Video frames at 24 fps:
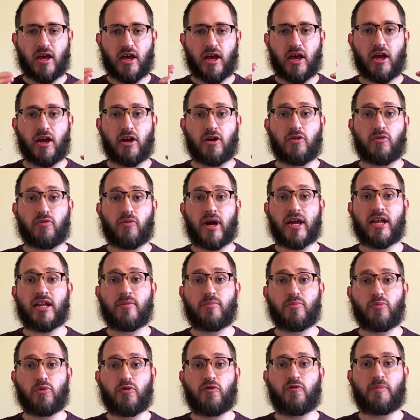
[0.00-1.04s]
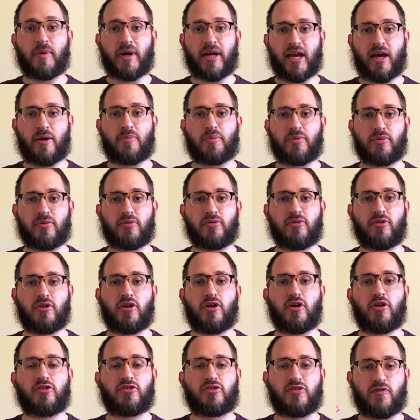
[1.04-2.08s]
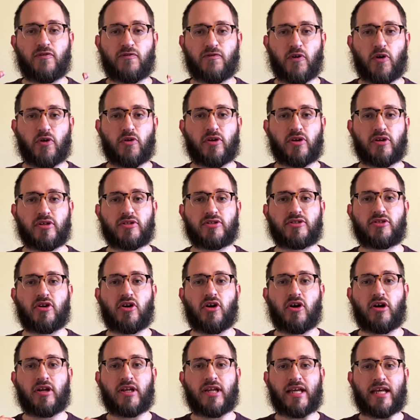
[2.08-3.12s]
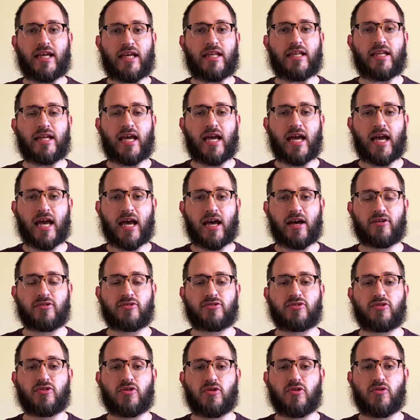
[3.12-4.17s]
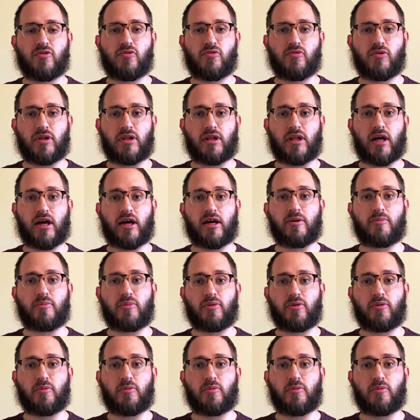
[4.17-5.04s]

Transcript: A greater move by Apple to focus on in-house reliable